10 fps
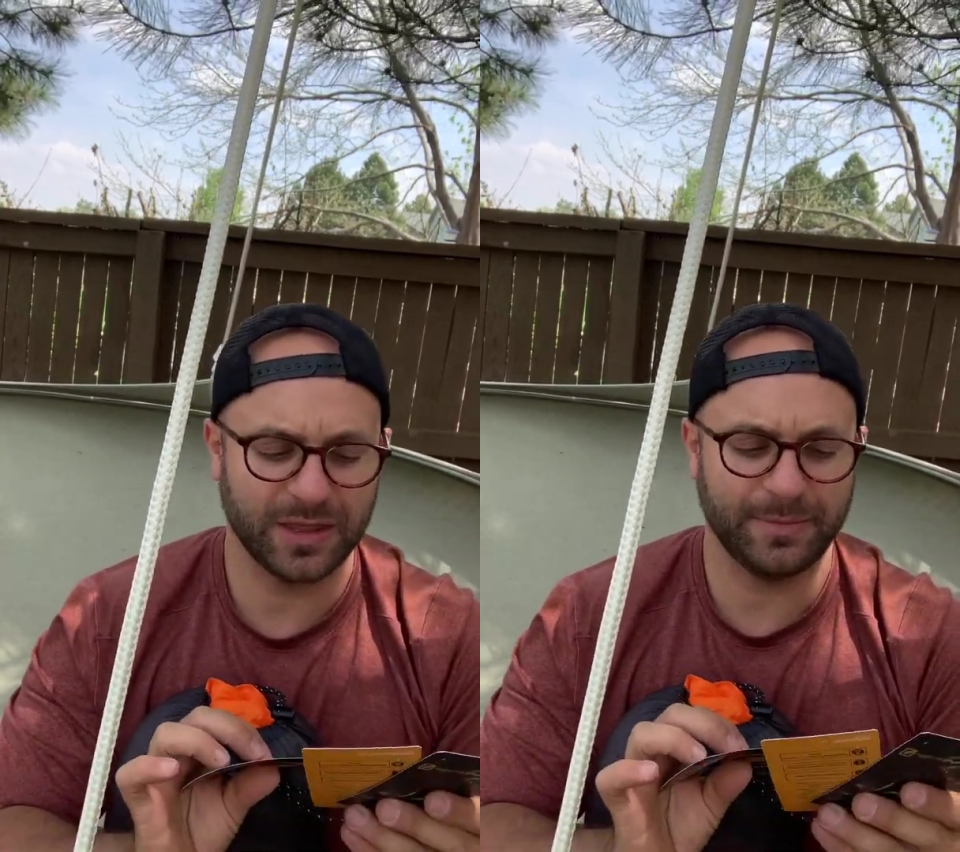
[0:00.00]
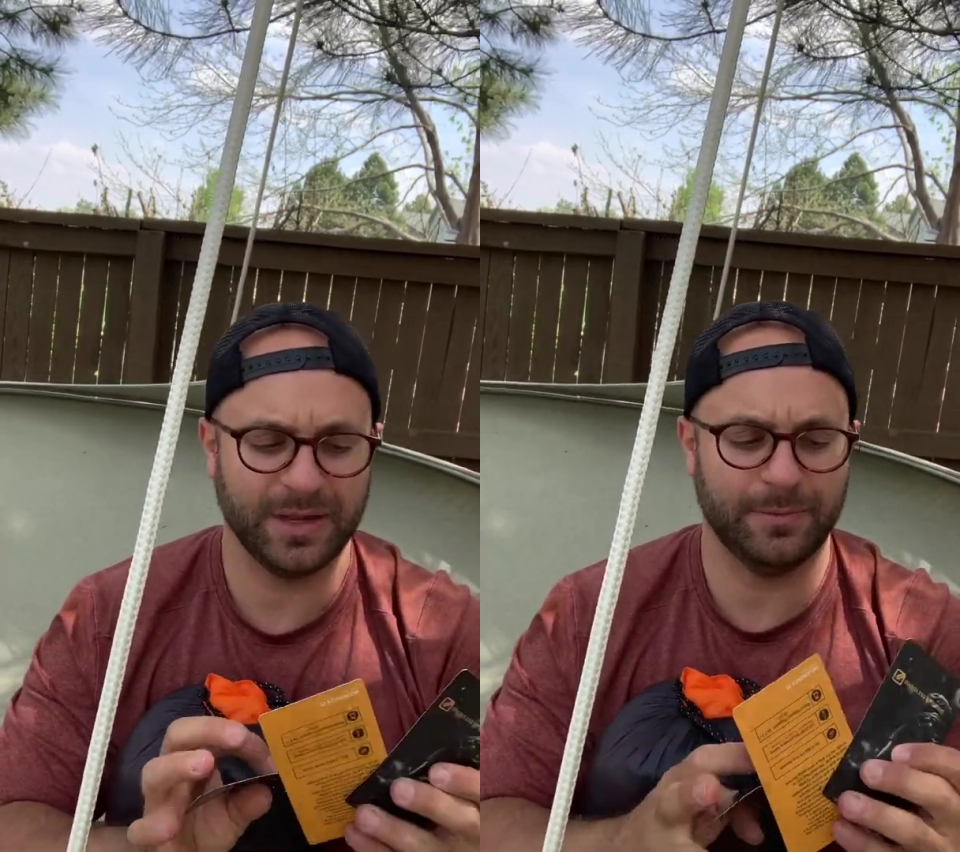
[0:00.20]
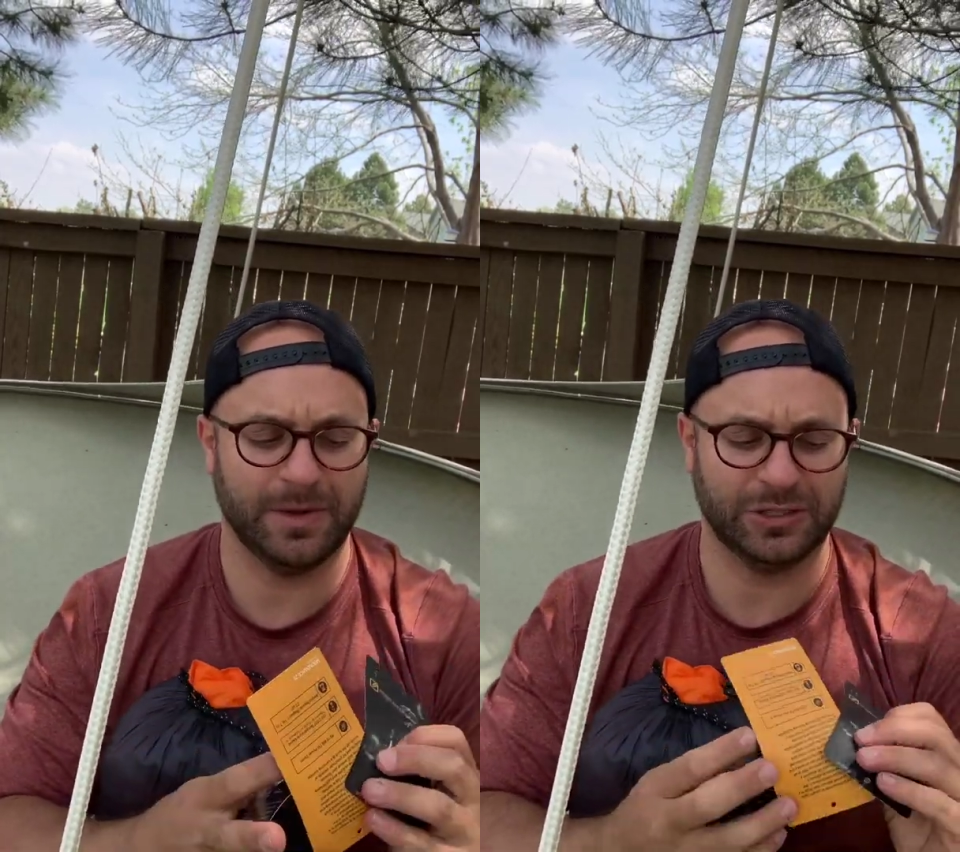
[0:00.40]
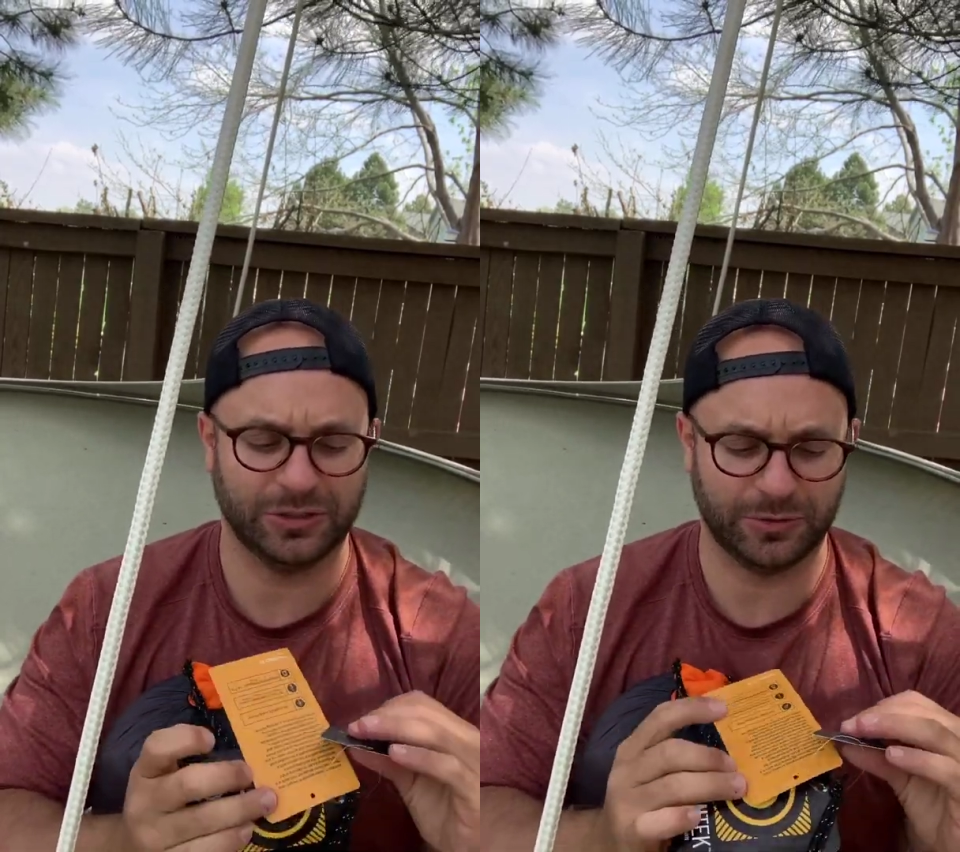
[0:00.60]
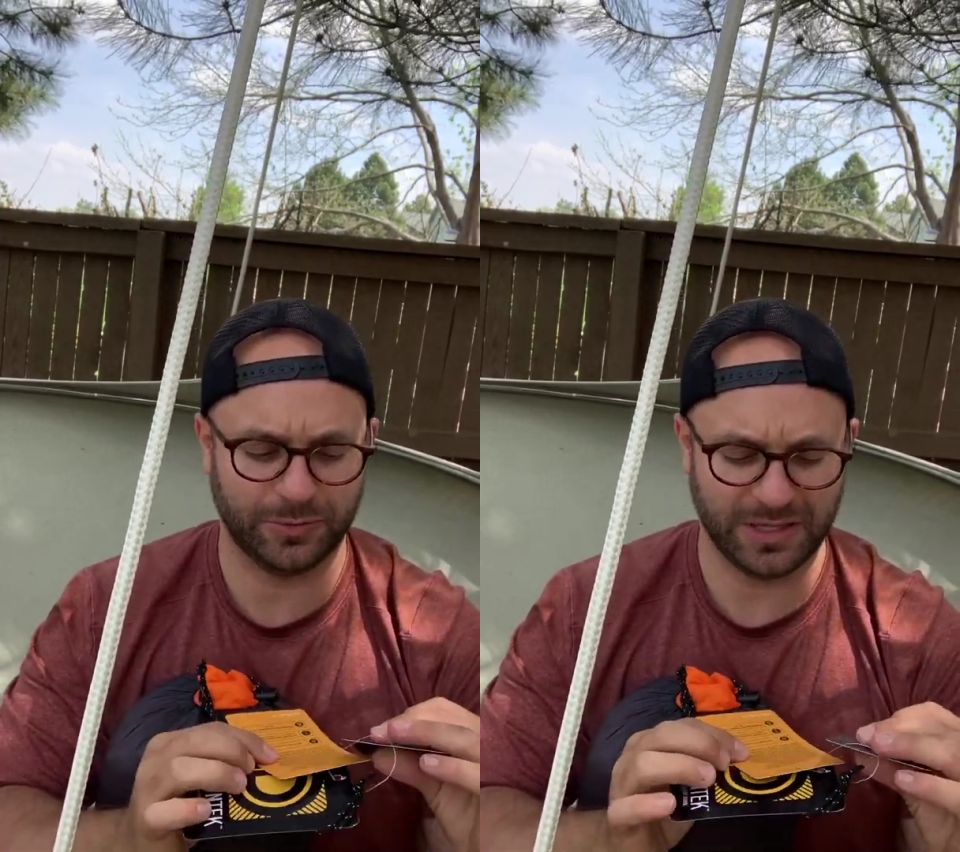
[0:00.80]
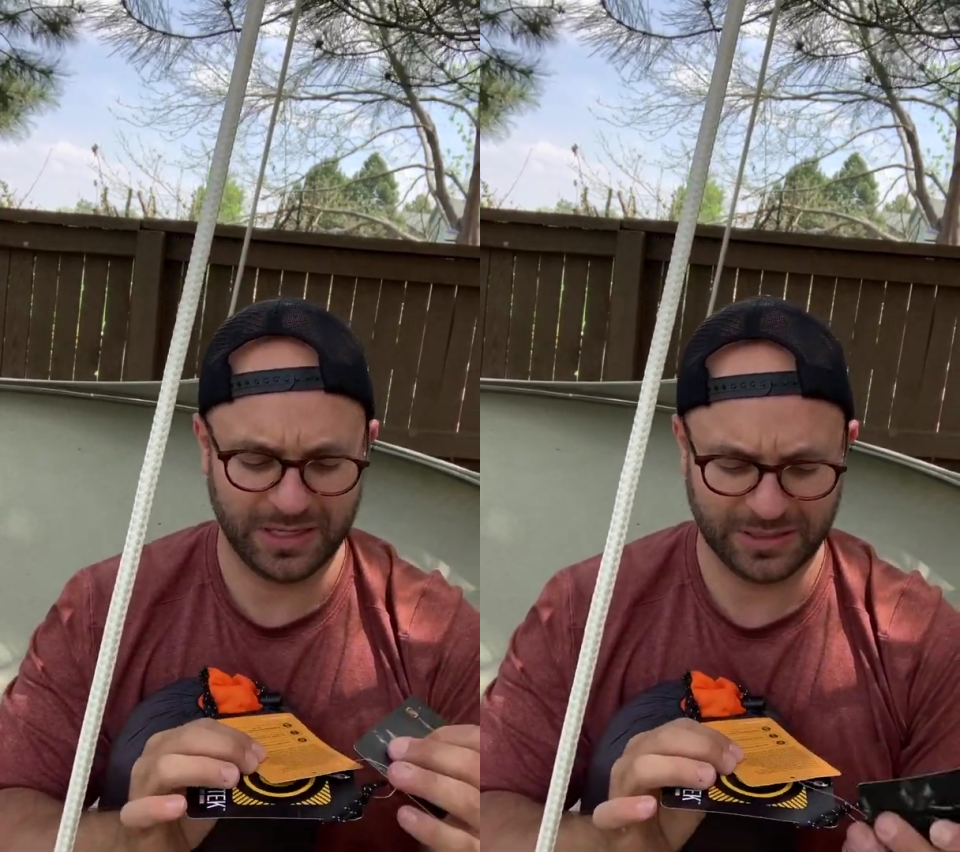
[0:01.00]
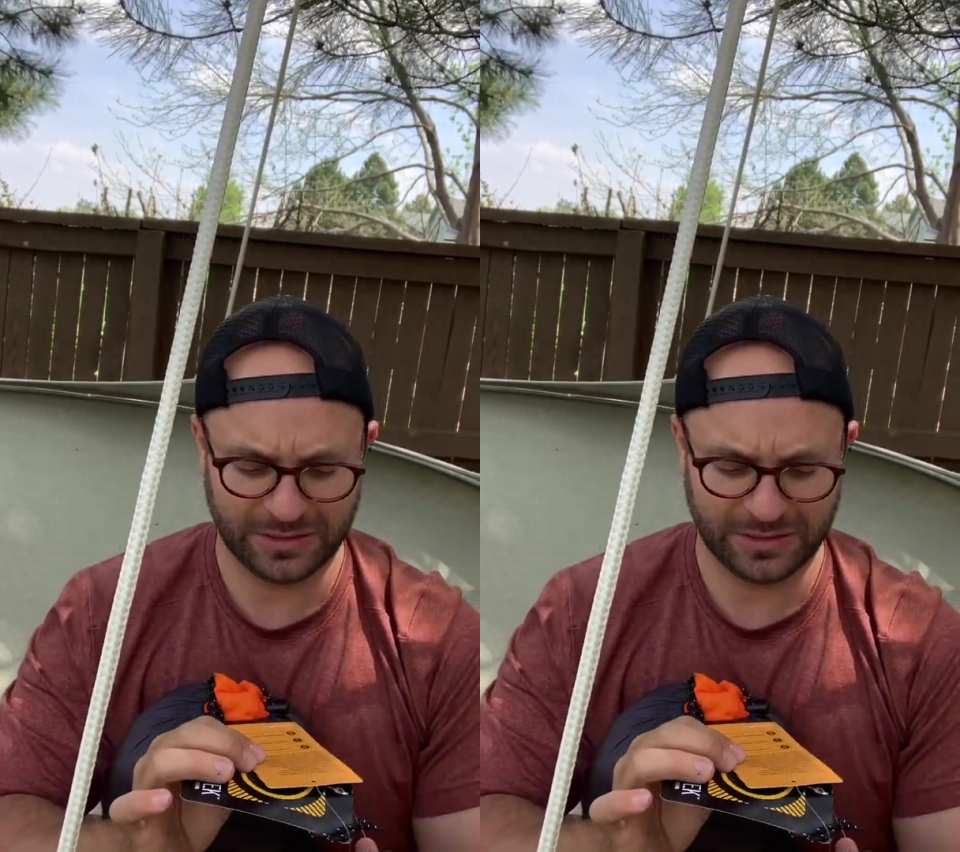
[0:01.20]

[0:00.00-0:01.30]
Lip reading: let me make sure to read this